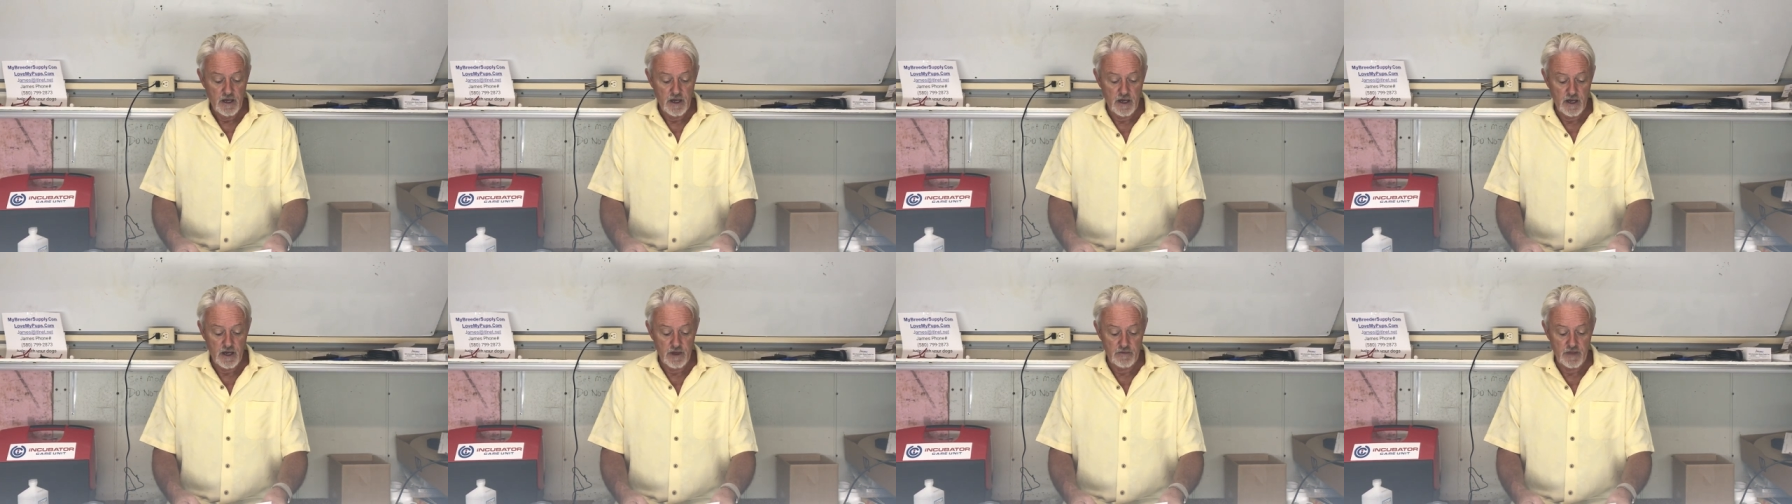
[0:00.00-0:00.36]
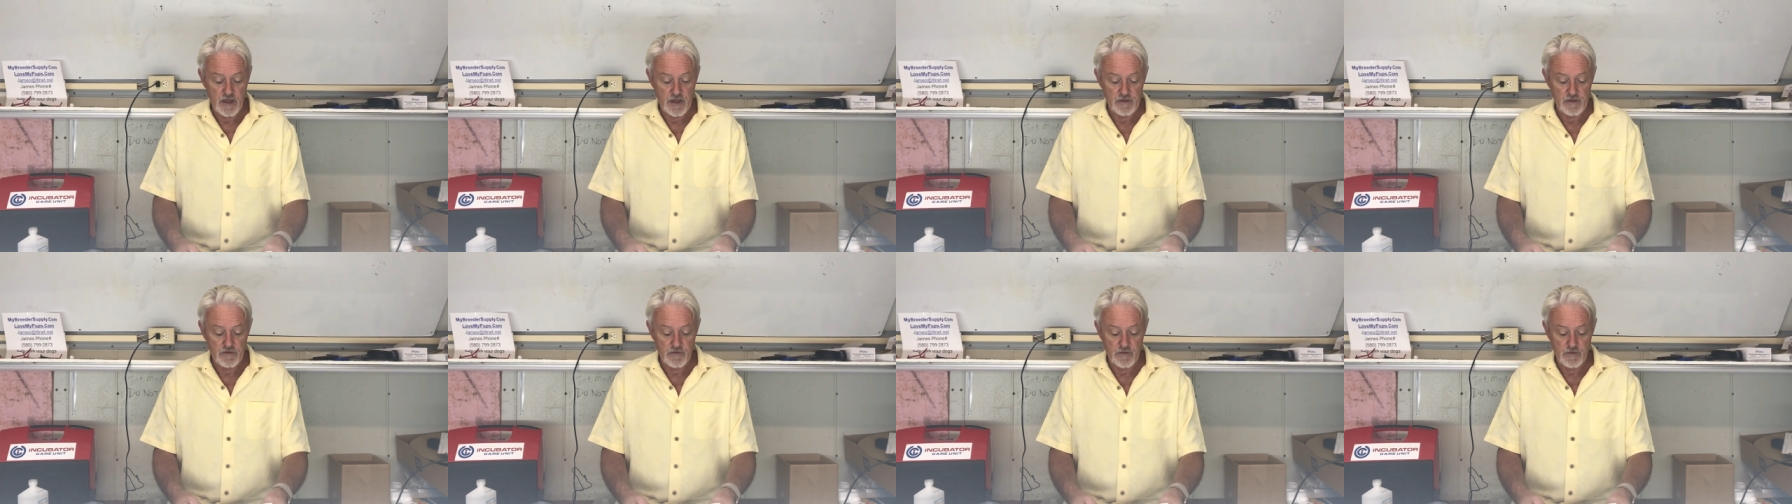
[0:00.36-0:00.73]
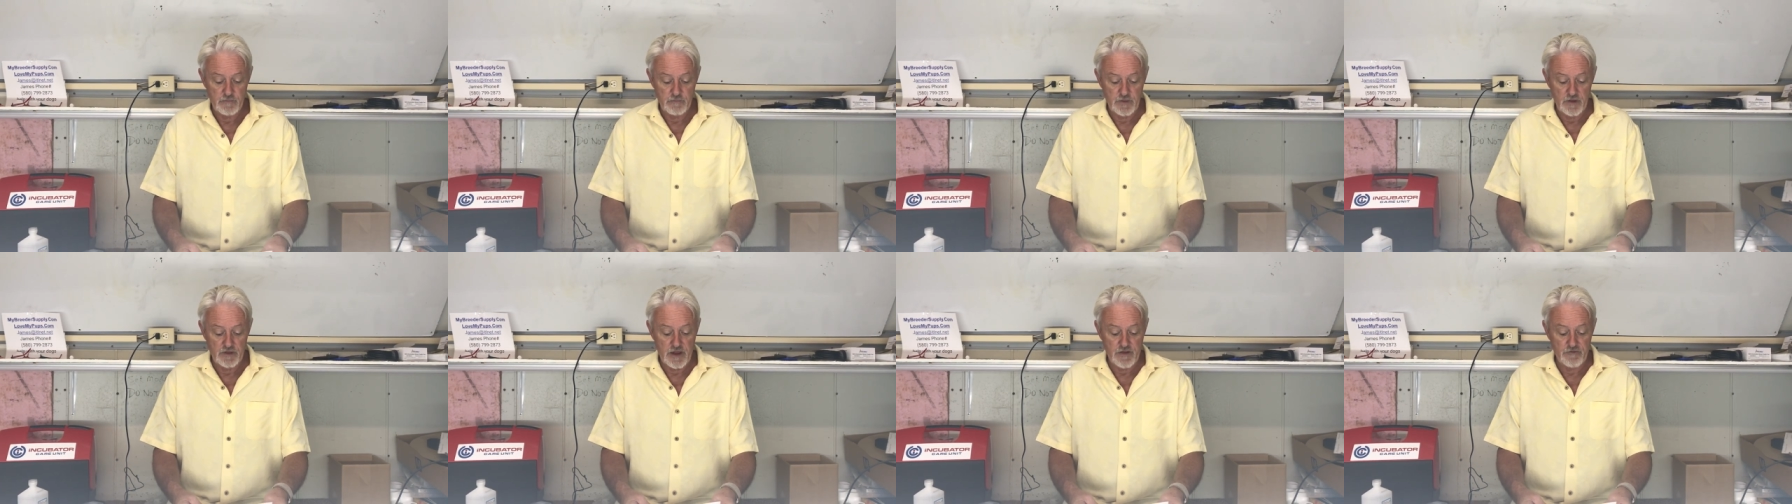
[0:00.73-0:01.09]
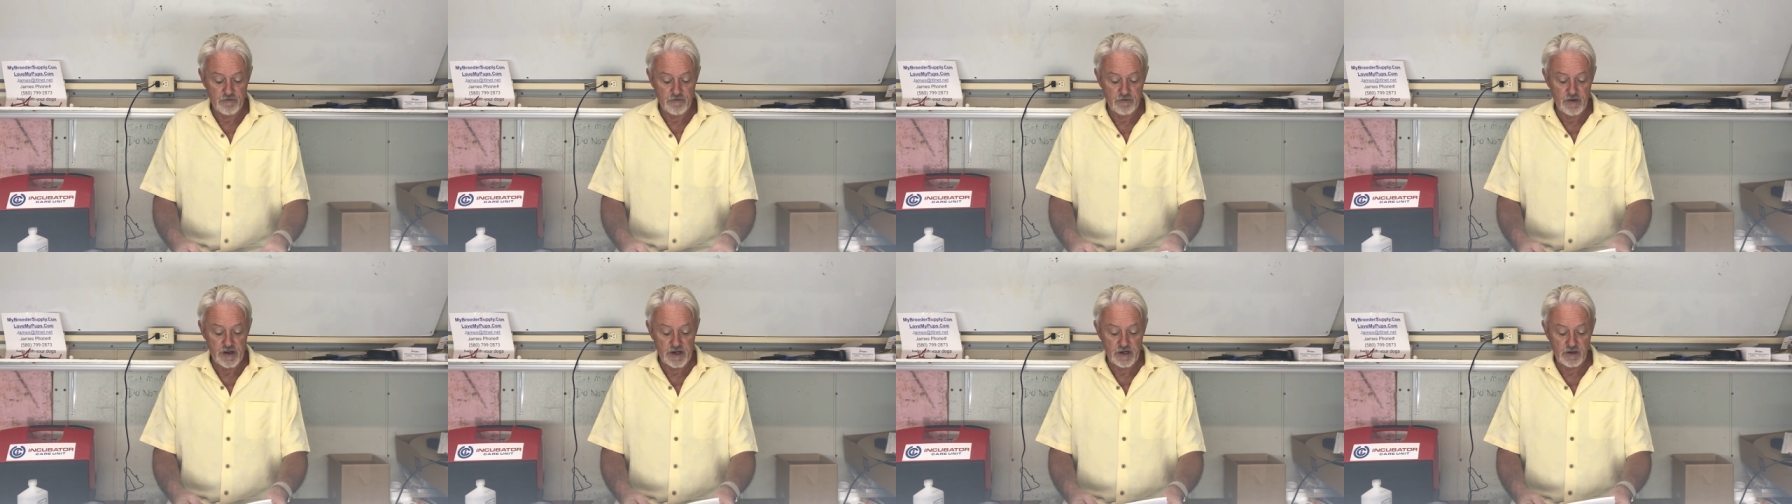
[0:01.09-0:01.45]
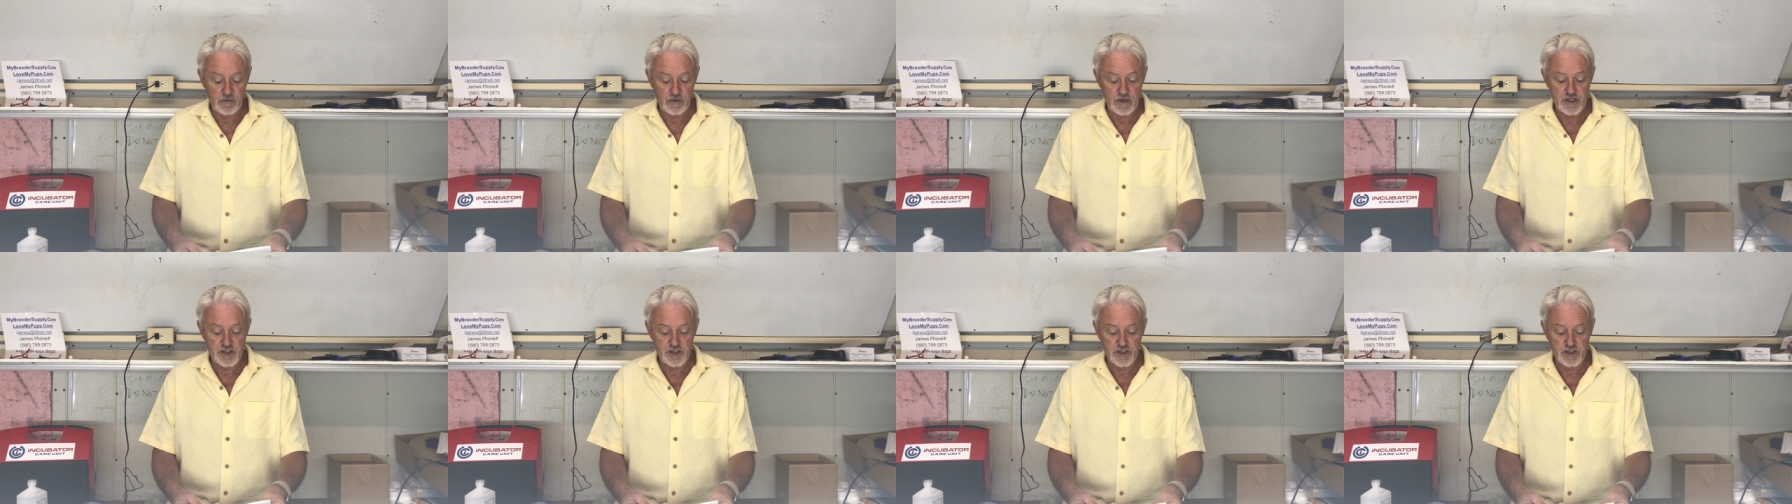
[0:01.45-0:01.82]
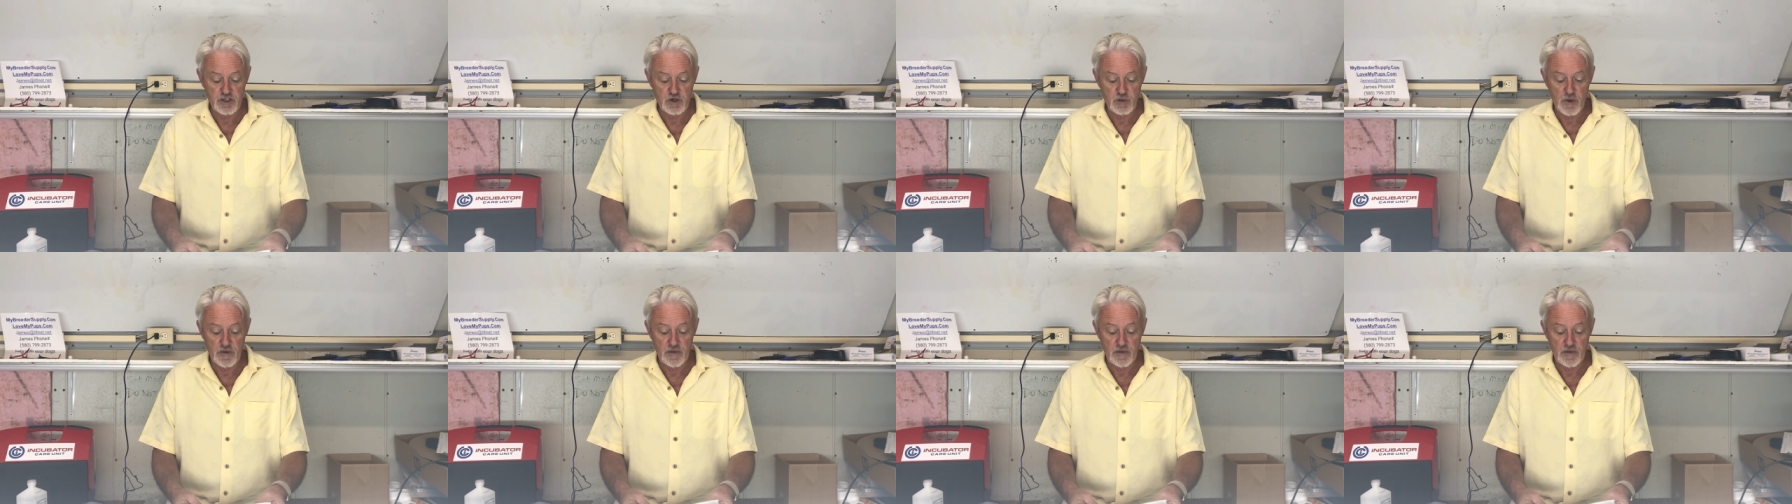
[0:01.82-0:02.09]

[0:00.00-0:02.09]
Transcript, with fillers: Uh, they, but they frequently do